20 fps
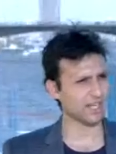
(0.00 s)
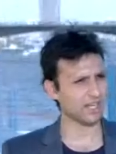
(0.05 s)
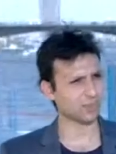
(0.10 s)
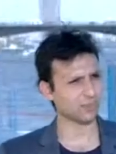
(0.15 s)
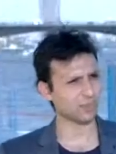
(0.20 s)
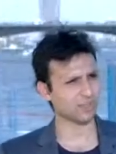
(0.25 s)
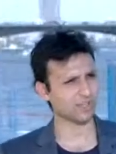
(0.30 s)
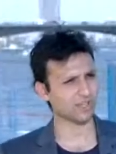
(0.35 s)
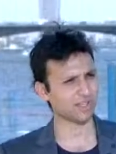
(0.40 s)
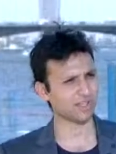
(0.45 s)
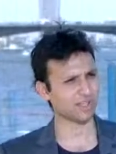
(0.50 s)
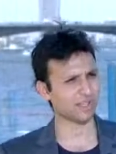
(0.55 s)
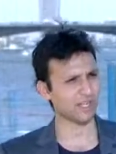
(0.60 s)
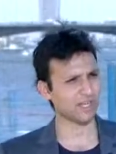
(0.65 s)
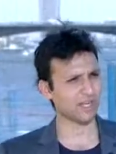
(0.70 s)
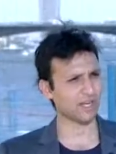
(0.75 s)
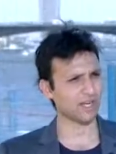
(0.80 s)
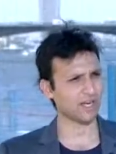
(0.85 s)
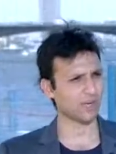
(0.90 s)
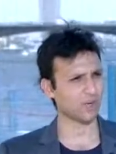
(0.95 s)
that? Because
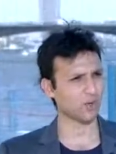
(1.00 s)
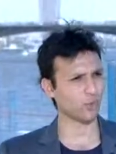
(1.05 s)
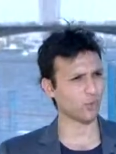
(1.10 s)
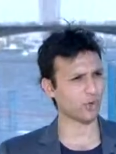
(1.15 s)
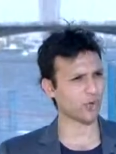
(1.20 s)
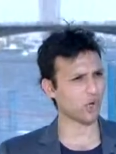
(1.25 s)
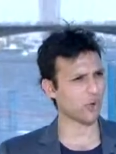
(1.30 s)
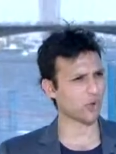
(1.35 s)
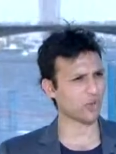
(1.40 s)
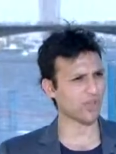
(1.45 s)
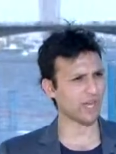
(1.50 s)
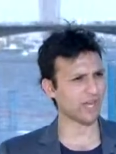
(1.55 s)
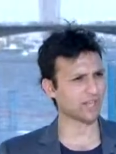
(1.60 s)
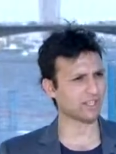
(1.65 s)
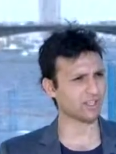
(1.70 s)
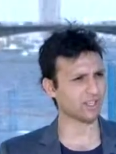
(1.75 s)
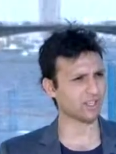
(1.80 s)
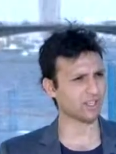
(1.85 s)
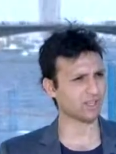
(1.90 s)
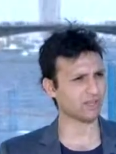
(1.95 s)
uh, we know
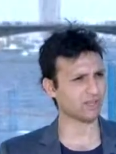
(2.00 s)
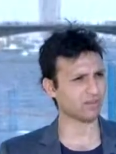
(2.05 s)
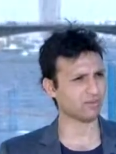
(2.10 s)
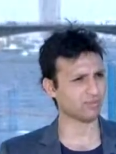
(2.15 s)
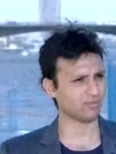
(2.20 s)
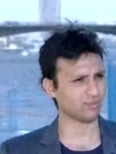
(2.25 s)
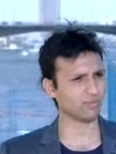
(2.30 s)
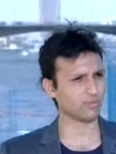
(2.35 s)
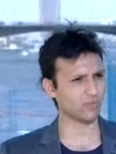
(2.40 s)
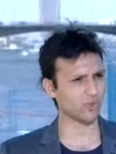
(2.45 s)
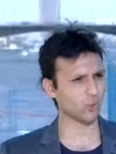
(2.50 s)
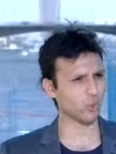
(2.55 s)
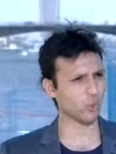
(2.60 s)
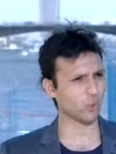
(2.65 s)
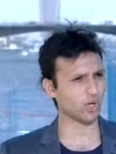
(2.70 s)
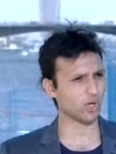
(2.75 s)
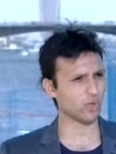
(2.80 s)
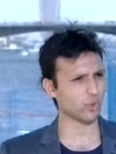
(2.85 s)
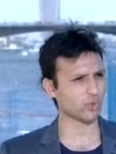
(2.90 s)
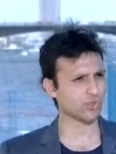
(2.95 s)
that. It, the
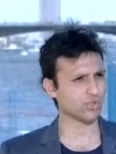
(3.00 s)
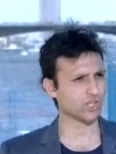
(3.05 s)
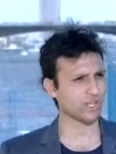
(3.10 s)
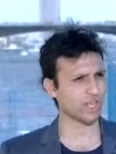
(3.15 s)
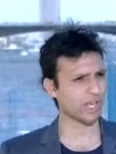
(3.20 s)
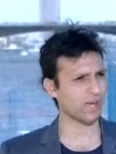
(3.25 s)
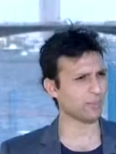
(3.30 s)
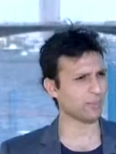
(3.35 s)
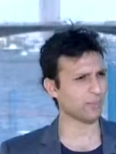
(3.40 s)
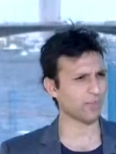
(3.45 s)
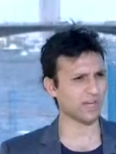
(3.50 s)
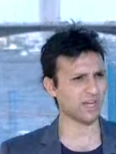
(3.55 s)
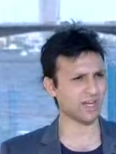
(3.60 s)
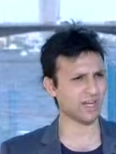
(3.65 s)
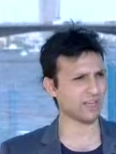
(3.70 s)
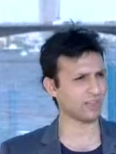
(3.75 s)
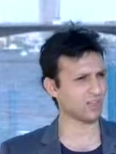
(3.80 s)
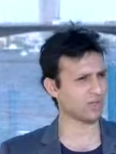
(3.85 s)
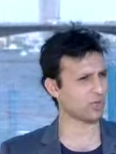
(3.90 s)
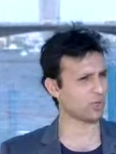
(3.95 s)
ruling was condemned
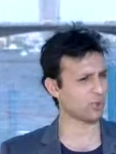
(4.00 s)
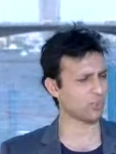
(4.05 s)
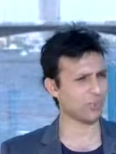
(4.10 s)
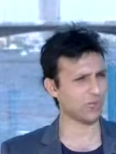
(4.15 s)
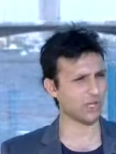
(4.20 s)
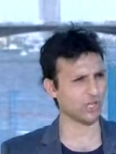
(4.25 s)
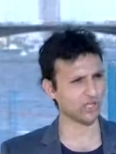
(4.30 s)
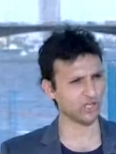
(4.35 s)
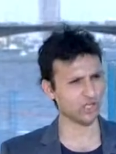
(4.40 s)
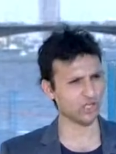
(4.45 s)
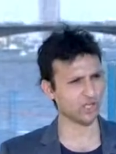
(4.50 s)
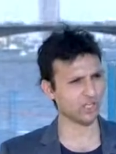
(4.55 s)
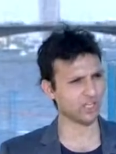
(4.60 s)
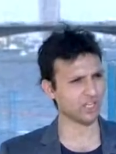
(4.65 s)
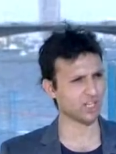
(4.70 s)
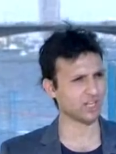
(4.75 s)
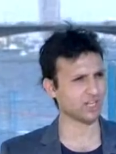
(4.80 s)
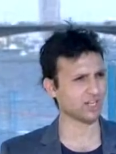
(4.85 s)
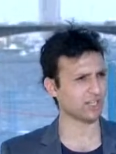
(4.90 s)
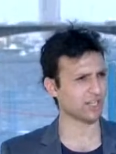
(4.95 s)
by the European
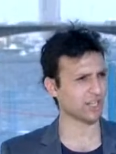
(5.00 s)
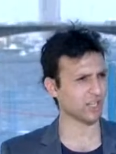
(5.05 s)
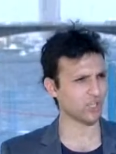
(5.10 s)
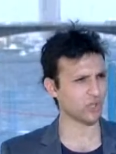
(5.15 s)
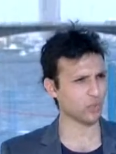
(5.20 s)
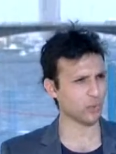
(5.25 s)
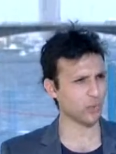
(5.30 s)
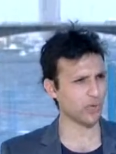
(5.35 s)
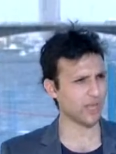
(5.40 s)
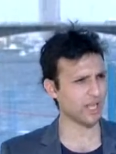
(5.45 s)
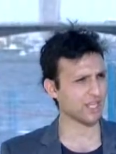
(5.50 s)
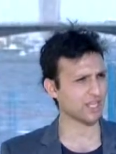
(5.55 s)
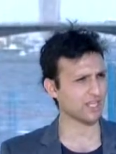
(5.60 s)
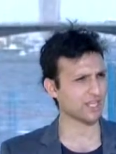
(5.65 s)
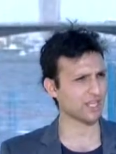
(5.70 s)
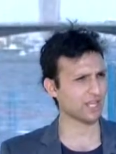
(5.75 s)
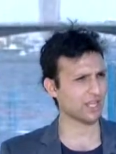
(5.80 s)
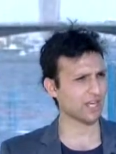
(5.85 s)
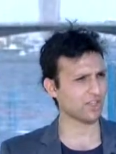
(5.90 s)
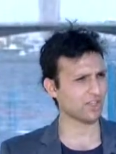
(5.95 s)
Union, the
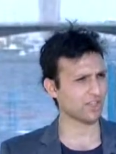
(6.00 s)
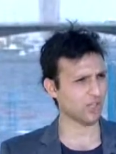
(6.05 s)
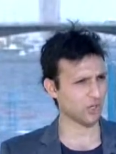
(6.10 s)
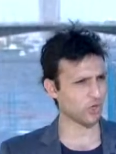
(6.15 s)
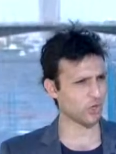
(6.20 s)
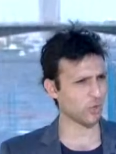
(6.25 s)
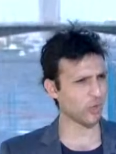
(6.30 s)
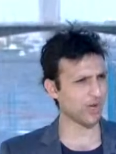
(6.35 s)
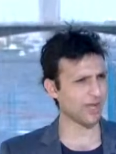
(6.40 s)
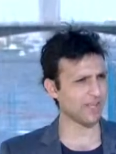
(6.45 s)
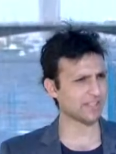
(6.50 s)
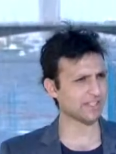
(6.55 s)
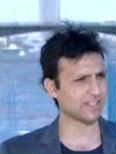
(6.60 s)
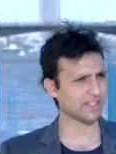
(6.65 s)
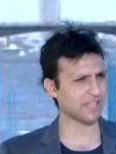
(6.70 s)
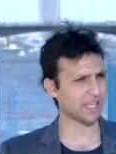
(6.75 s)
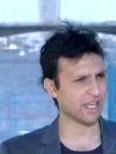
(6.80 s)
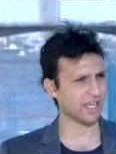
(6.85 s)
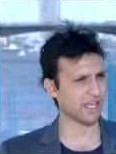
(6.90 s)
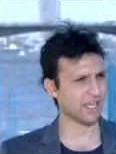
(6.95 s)
UN, the
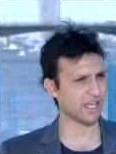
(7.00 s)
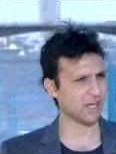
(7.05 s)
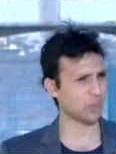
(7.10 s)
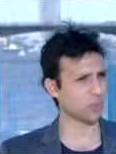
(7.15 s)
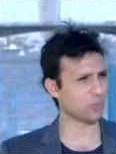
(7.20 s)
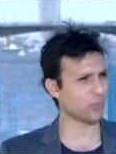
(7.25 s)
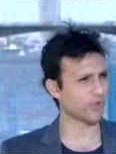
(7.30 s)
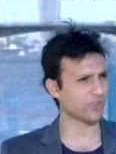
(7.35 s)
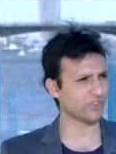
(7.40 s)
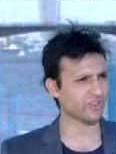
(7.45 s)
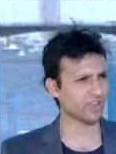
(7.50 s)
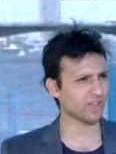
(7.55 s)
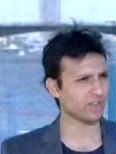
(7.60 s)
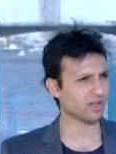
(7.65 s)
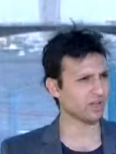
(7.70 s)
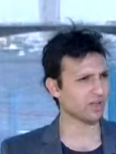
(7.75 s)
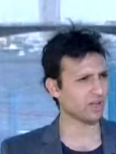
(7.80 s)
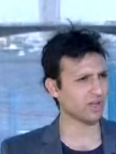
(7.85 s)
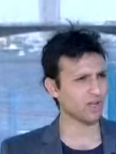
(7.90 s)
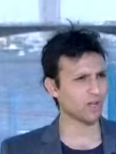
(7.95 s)
US,
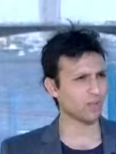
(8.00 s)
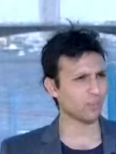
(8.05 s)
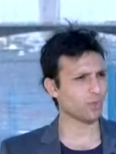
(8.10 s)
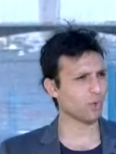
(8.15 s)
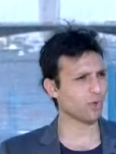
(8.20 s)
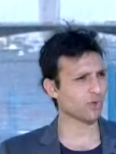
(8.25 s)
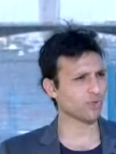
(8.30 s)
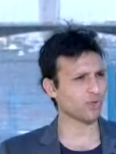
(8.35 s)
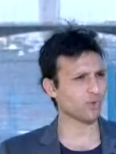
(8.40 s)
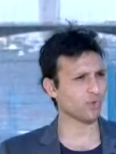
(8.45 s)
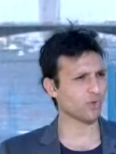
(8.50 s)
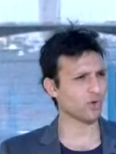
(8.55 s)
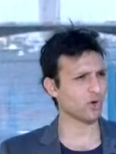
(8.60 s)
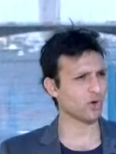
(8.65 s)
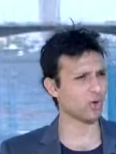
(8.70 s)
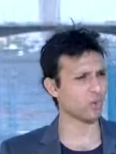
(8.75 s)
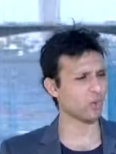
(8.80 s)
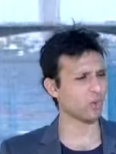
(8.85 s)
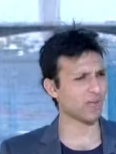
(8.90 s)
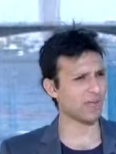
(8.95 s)
Britain, most of
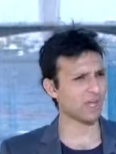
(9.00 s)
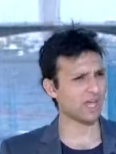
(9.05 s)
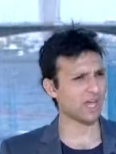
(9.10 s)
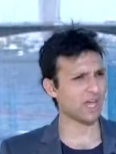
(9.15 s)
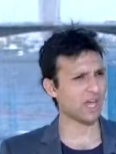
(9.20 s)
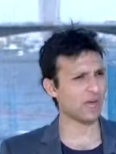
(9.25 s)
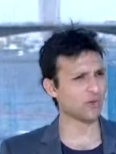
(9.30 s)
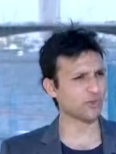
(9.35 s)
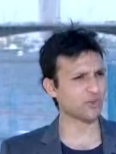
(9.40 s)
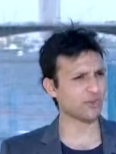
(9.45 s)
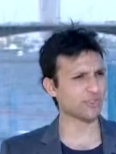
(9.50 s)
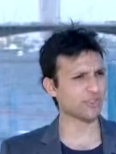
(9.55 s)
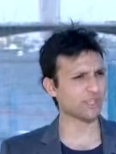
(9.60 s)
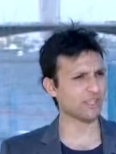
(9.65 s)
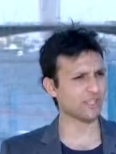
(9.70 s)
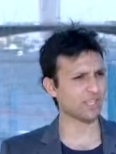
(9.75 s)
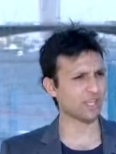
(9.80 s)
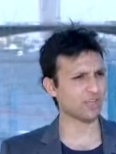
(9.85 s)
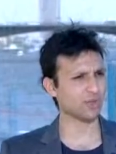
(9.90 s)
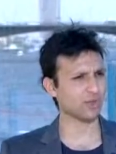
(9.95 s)
Europe. How do you
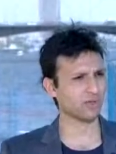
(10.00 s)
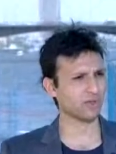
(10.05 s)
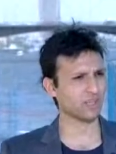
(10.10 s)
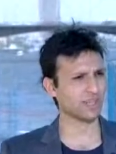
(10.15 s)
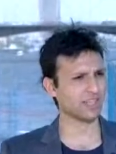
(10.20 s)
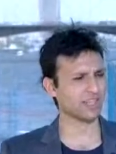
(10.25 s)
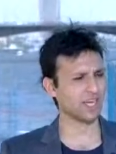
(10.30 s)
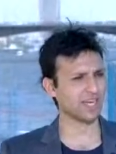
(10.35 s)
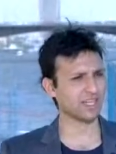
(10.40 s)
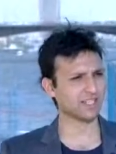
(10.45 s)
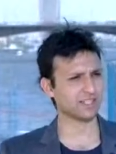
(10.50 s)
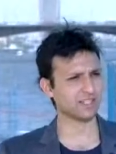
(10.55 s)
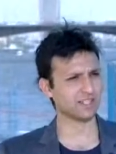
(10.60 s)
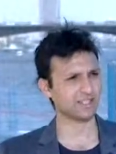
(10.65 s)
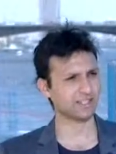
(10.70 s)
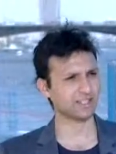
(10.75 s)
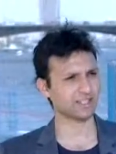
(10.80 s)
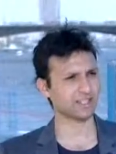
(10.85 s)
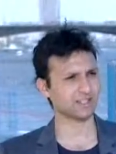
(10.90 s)
see that? Do you think that